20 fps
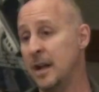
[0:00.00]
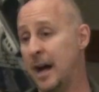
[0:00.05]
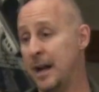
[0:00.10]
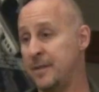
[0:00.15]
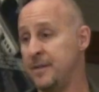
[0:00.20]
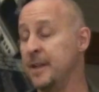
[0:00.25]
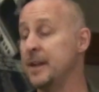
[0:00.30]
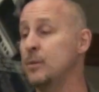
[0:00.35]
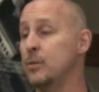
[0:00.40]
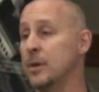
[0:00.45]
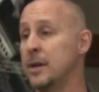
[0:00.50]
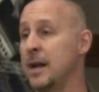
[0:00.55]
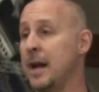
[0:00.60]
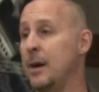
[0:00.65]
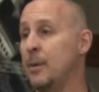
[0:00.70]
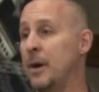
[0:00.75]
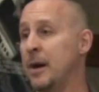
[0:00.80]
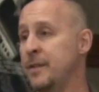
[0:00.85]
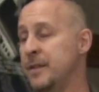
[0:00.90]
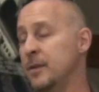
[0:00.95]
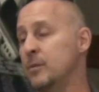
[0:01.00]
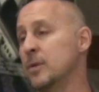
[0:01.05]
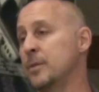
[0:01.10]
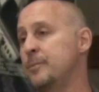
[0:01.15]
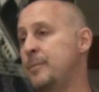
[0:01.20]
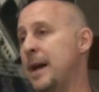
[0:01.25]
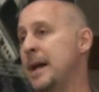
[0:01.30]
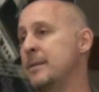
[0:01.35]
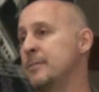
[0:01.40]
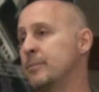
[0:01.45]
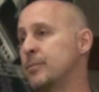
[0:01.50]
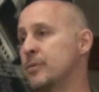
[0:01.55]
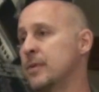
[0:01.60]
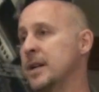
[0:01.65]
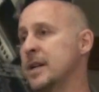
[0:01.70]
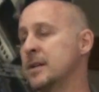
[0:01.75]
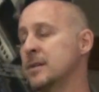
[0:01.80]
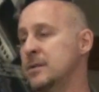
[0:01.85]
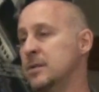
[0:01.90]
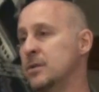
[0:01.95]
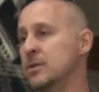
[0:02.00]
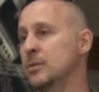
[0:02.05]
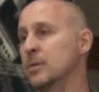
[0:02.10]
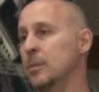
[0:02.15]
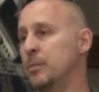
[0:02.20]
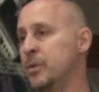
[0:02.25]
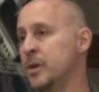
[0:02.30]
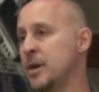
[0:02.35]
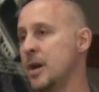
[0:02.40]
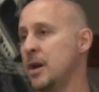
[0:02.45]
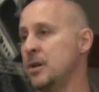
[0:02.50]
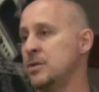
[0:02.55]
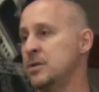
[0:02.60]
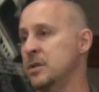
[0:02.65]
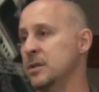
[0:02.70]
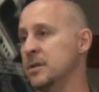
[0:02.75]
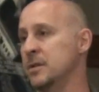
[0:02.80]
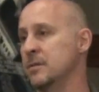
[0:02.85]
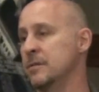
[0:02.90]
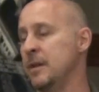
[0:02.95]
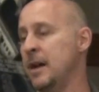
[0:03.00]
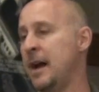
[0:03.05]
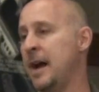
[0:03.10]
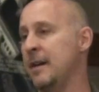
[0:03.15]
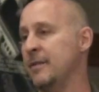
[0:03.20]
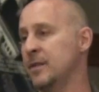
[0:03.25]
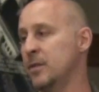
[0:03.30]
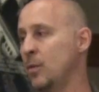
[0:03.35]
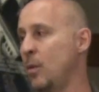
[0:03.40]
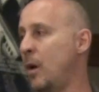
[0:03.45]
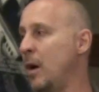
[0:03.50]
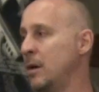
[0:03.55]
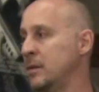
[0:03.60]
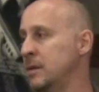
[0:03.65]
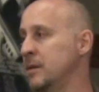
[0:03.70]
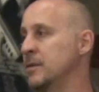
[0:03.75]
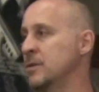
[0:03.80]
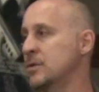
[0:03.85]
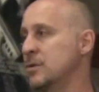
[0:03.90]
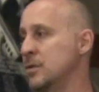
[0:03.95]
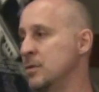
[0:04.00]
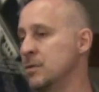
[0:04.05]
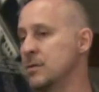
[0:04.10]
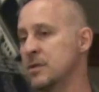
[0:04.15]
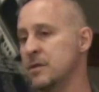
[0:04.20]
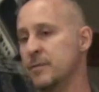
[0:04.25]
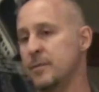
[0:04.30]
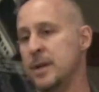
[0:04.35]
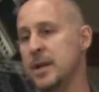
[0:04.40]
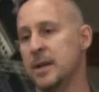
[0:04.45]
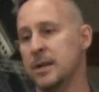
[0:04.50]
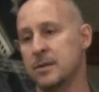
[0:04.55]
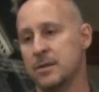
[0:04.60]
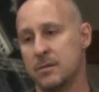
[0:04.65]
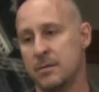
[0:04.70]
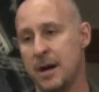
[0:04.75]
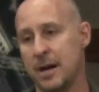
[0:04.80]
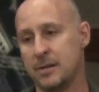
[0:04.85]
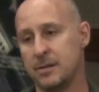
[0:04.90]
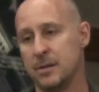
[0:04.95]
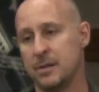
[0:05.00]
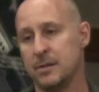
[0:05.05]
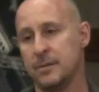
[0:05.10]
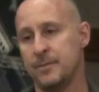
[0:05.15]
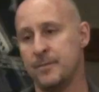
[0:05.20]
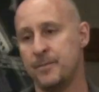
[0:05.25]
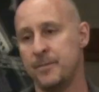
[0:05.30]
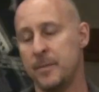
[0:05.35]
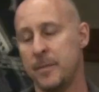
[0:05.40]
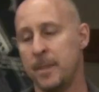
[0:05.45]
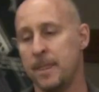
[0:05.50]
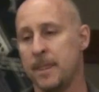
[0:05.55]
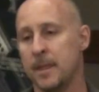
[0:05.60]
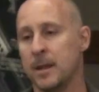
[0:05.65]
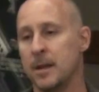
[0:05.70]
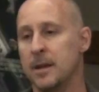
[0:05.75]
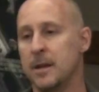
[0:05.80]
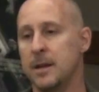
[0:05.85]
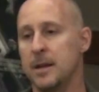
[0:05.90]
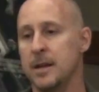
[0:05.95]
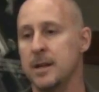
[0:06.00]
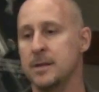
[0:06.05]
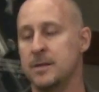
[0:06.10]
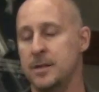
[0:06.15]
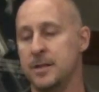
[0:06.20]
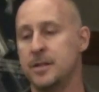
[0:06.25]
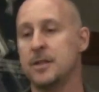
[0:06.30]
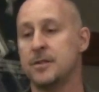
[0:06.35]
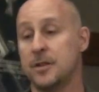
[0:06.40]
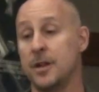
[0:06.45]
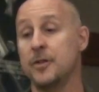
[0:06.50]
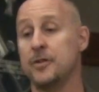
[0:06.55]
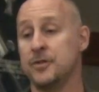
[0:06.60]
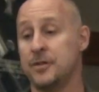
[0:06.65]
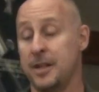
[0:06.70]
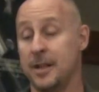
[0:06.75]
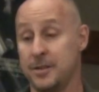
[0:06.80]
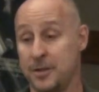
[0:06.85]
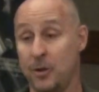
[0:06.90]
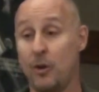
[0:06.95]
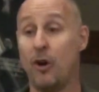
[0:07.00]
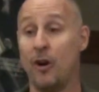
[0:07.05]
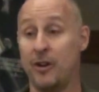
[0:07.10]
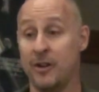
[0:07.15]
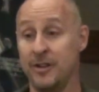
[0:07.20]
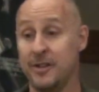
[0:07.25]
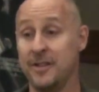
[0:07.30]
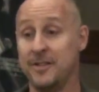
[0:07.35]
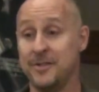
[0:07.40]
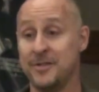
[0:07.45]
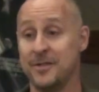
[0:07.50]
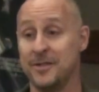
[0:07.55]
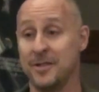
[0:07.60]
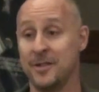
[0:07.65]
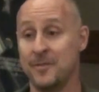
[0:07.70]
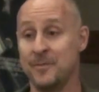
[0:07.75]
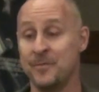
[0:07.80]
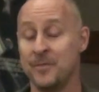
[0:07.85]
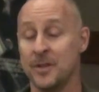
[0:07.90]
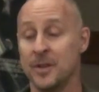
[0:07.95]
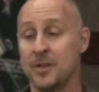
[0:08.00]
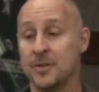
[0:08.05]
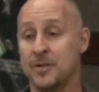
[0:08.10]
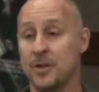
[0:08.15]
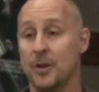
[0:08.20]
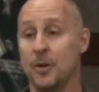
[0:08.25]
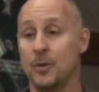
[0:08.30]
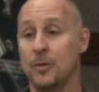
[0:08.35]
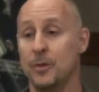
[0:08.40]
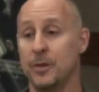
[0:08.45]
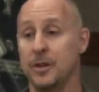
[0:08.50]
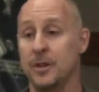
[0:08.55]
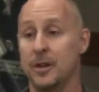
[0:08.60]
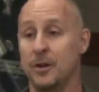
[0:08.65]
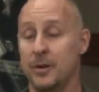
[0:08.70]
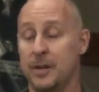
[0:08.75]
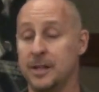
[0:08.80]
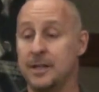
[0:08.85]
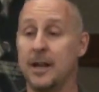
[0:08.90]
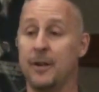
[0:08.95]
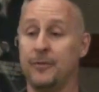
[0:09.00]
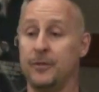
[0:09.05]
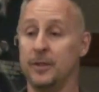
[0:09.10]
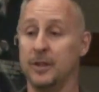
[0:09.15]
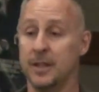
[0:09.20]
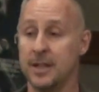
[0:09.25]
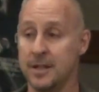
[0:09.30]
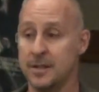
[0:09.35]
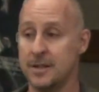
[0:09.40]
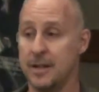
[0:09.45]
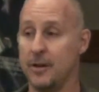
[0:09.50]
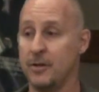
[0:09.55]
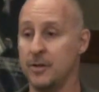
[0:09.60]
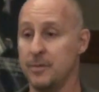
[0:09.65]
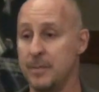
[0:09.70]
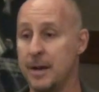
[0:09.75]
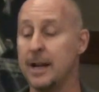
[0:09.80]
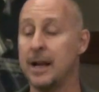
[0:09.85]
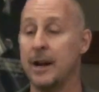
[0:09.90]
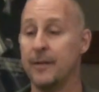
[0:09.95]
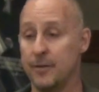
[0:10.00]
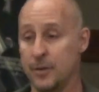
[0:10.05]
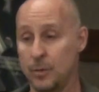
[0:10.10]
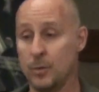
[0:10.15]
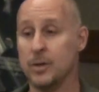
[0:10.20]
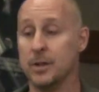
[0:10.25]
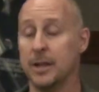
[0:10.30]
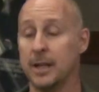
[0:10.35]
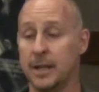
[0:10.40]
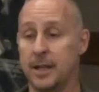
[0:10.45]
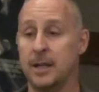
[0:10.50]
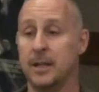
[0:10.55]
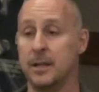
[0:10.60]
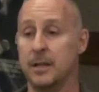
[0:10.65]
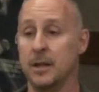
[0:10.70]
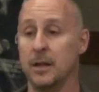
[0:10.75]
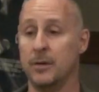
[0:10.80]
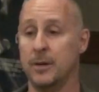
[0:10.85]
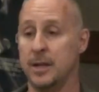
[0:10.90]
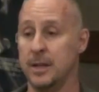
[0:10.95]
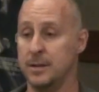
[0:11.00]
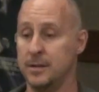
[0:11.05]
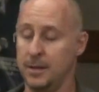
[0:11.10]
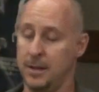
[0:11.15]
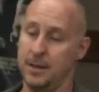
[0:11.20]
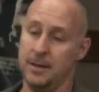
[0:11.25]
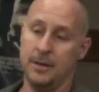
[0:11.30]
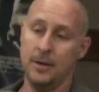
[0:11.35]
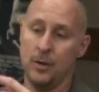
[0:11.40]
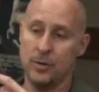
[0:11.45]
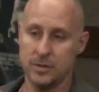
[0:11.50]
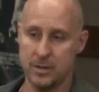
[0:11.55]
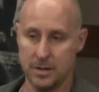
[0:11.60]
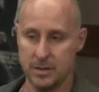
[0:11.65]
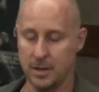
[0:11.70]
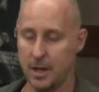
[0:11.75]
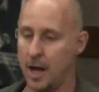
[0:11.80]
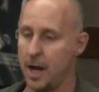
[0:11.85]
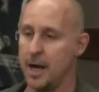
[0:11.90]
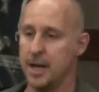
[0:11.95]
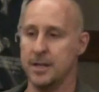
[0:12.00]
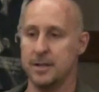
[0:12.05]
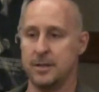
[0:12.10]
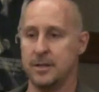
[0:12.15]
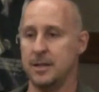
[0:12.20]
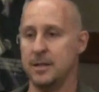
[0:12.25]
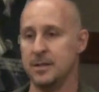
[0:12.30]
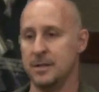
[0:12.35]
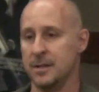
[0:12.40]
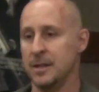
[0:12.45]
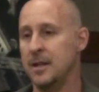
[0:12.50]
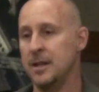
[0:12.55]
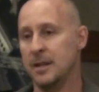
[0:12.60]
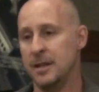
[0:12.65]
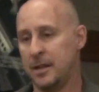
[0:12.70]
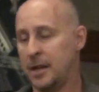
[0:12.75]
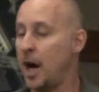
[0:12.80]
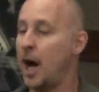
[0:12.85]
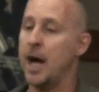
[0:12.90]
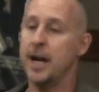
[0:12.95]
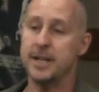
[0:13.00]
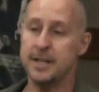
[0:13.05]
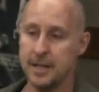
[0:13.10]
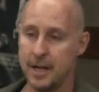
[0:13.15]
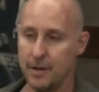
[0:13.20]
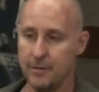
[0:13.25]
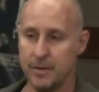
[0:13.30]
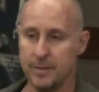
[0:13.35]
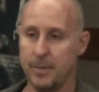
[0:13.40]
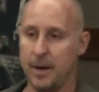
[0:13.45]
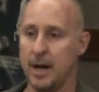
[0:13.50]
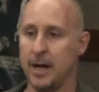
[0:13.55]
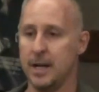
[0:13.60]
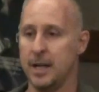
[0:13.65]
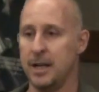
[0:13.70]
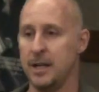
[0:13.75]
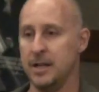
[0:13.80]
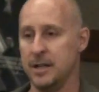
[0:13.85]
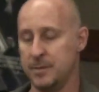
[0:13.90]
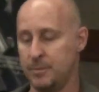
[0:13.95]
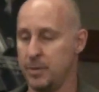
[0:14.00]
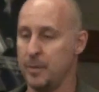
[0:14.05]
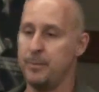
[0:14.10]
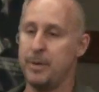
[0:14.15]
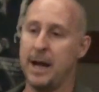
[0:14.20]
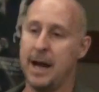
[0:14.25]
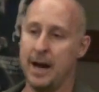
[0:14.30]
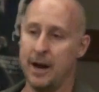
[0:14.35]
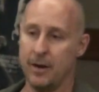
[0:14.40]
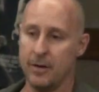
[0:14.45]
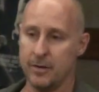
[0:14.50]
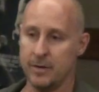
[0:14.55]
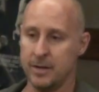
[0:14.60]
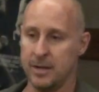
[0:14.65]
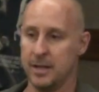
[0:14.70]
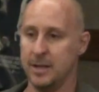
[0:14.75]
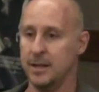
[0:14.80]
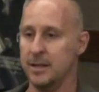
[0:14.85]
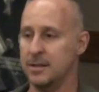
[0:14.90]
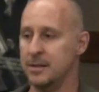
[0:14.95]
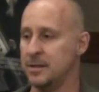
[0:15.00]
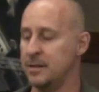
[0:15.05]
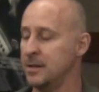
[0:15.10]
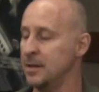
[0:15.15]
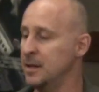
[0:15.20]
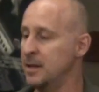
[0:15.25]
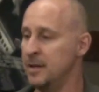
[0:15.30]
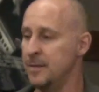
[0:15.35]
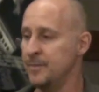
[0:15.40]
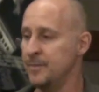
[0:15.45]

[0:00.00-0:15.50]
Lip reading: I think what Ben brings to a production, having walked in the shoes of being a director, is he just understands how hard it is. So, he definitely is there to make everyone, like, he knows his lines, he's kind to everybody, he's prepared, he's,